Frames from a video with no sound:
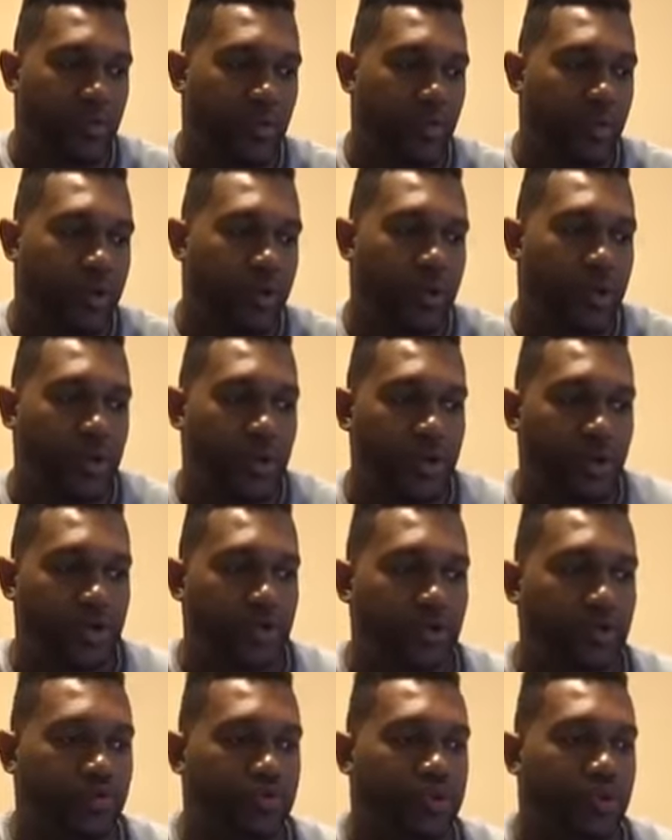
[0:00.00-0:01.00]
we are going to
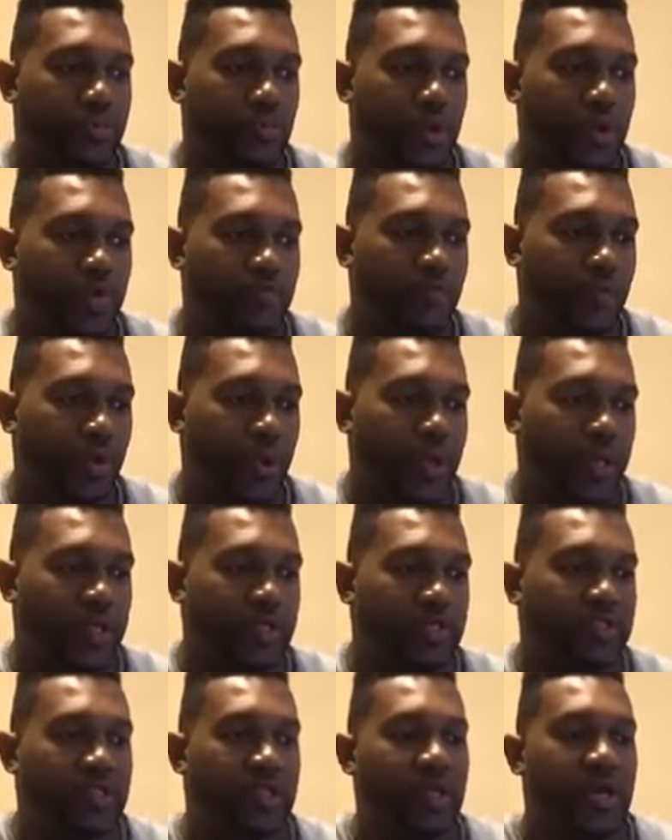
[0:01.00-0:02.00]
do some
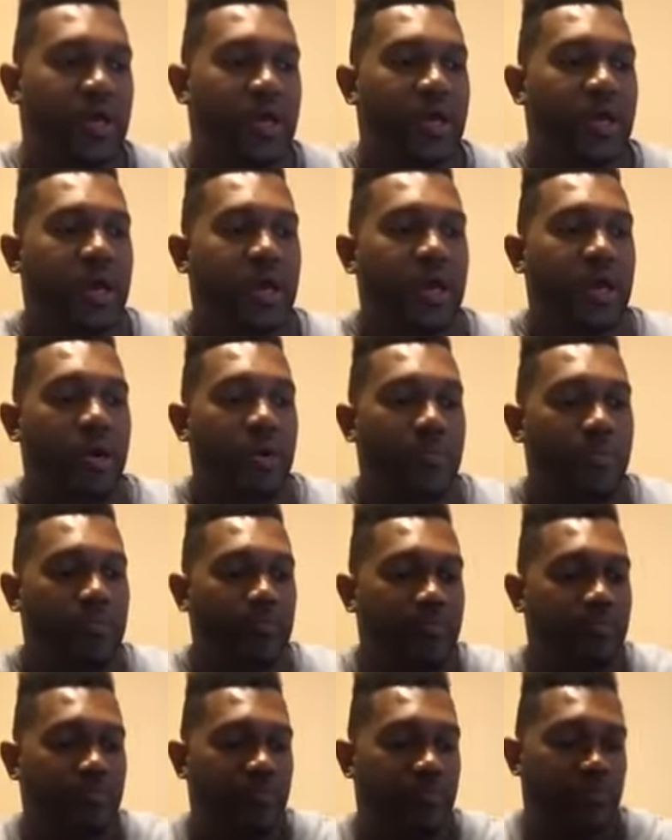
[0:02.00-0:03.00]
giveaways
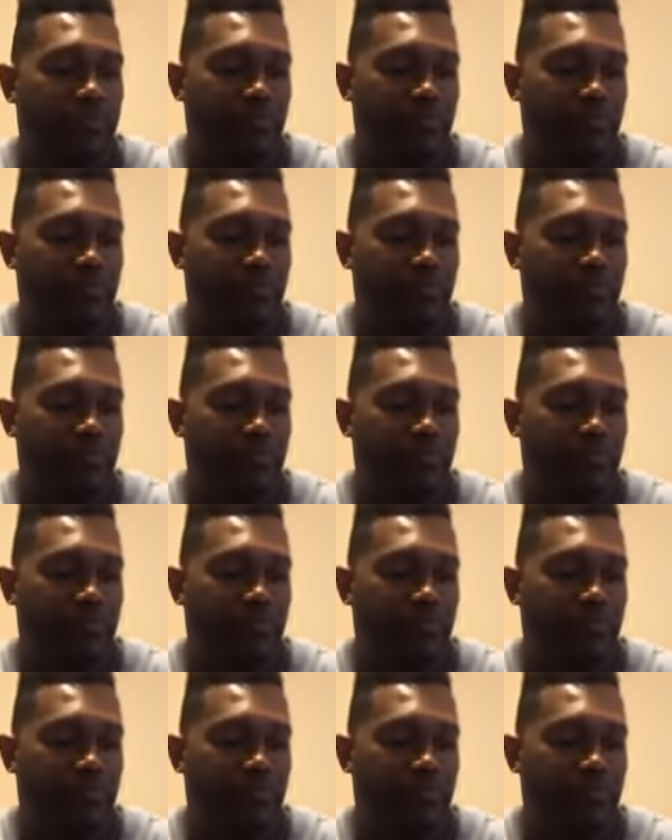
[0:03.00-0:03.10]
um,